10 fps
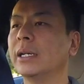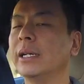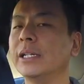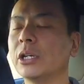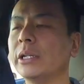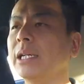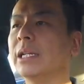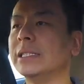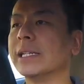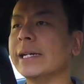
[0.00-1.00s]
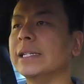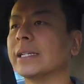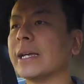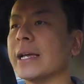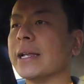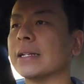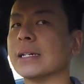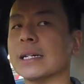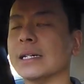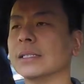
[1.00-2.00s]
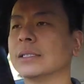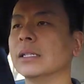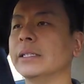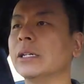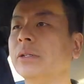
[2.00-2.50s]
It's only early days and certainly